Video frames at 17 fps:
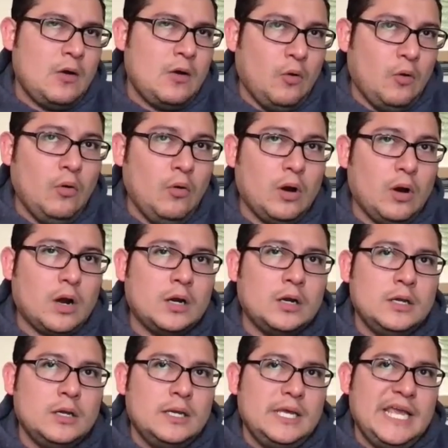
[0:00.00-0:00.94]
Or
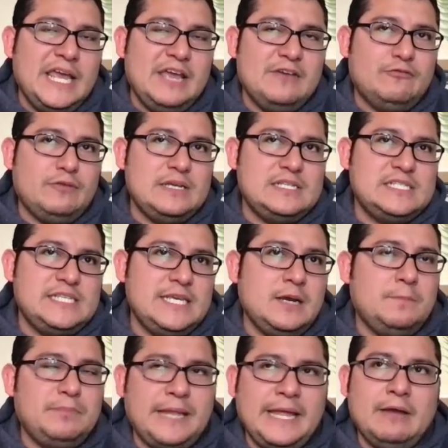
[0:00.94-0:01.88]
if we see
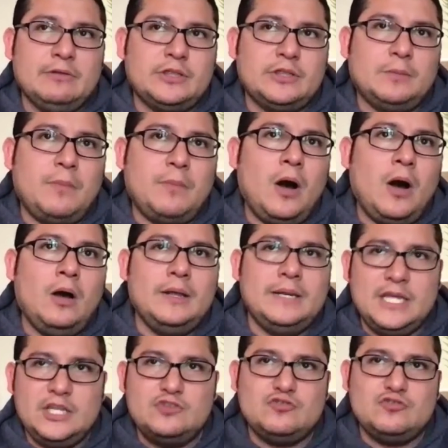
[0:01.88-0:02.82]
him playing with the ball and
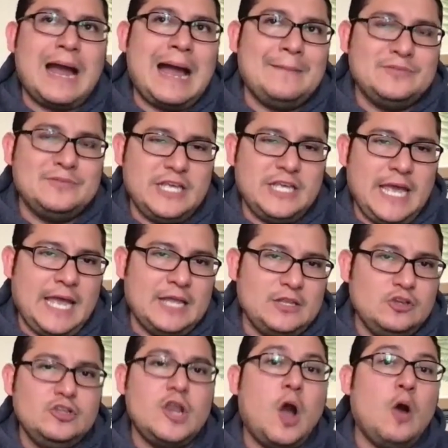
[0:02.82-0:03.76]
he drops it and
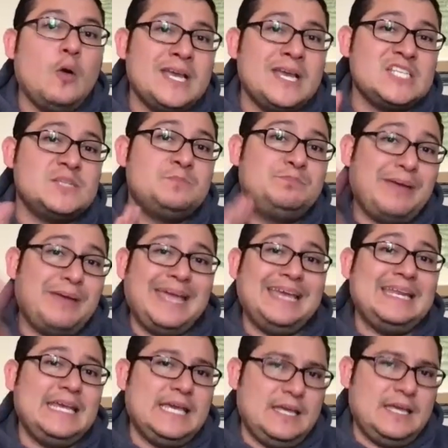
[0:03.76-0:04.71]
he's
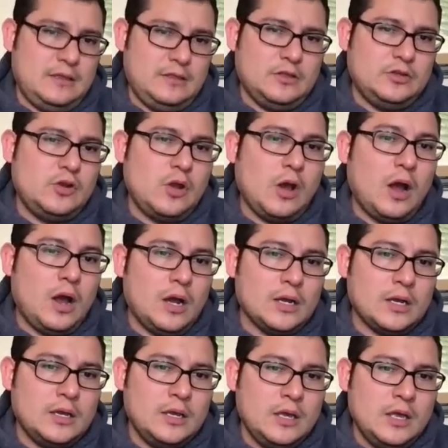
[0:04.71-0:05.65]
baiting the dog,
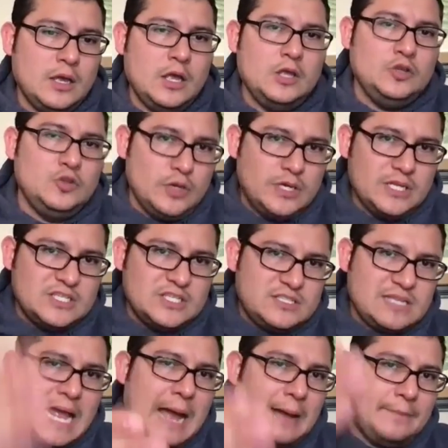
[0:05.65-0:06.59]
you can
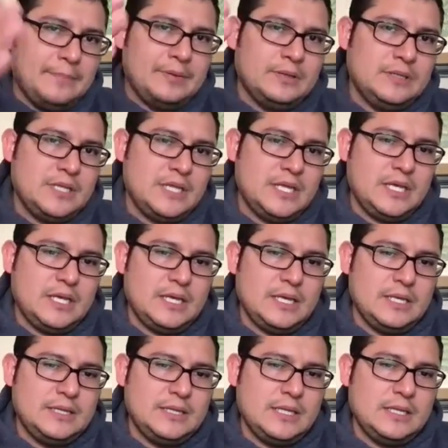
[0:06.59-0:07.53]
stop the
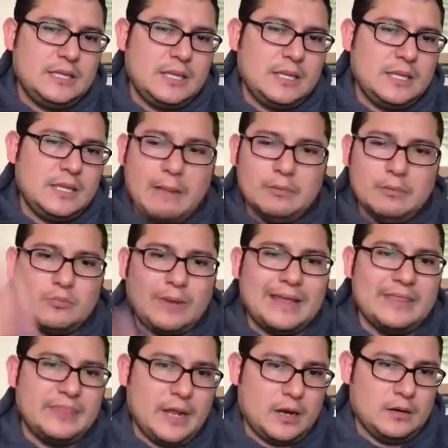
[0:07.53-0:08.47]
problem
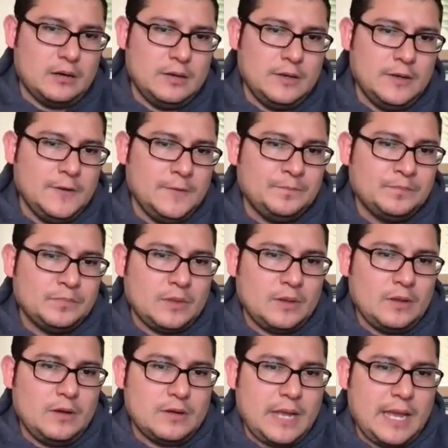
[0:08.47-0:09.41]
right there.
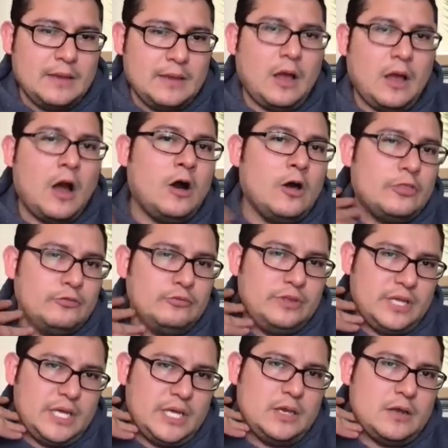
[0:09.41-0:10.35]
Okay. All through
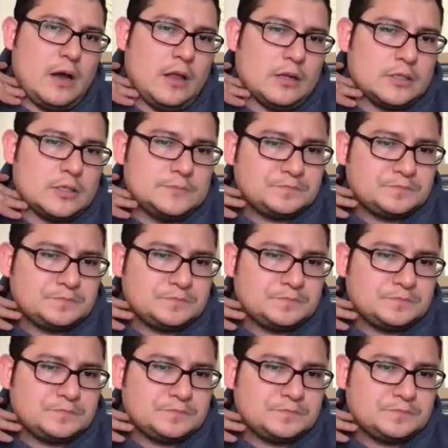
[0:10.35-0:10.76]
the e-collar.